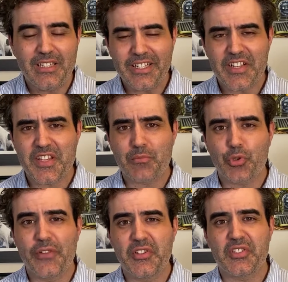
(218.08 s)
like I said
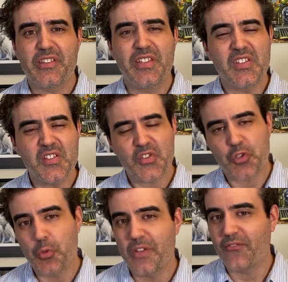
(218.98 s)
previously, this is
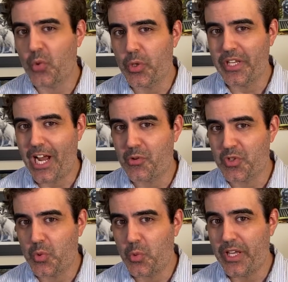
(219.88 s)
assuming 40
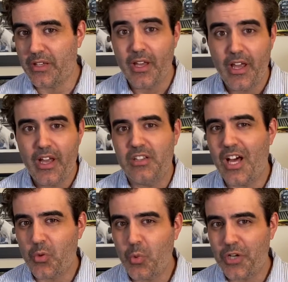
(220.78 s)
hours a week. A
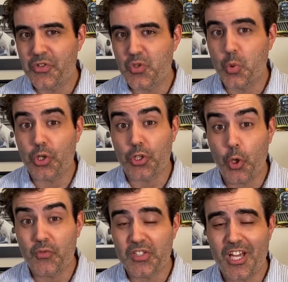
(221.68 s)
lot of welders work
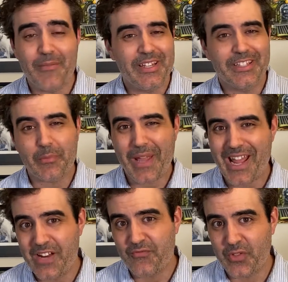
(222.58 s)
overtime and they're
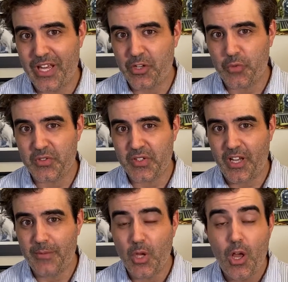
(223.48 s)
paid for that
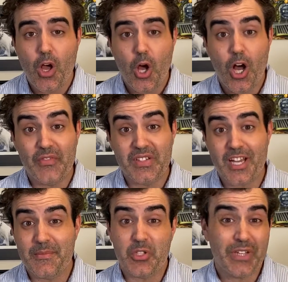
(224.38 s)
overtime.
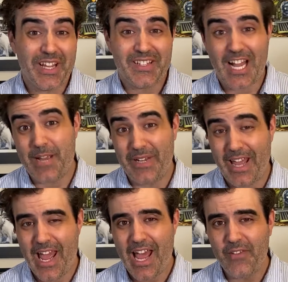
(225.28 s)
Oftentimes they'll get time and a
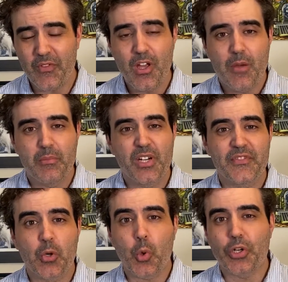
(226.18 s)
half, but if
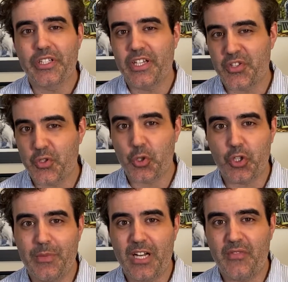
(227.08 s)
they're working a certain
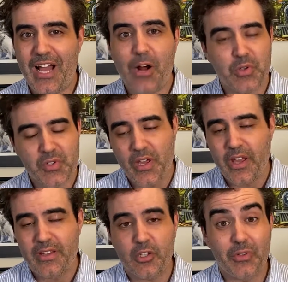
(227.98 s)
amount of hours,
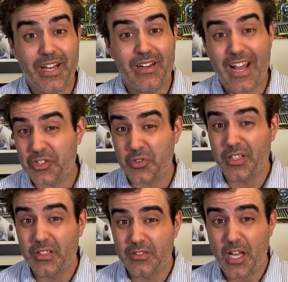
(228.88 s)
they'll get
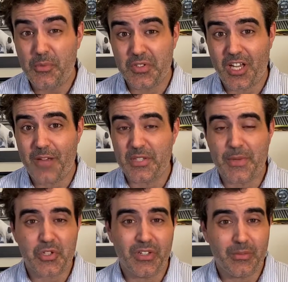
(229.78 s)
actually double time,
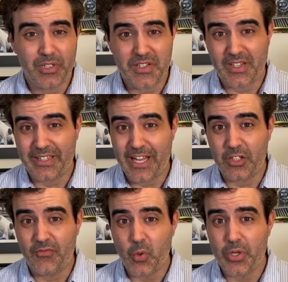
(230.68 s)
especially in a place like
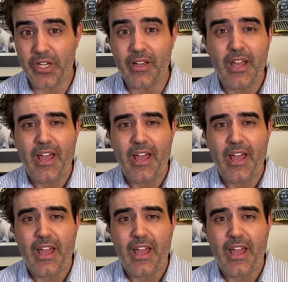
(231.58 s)
California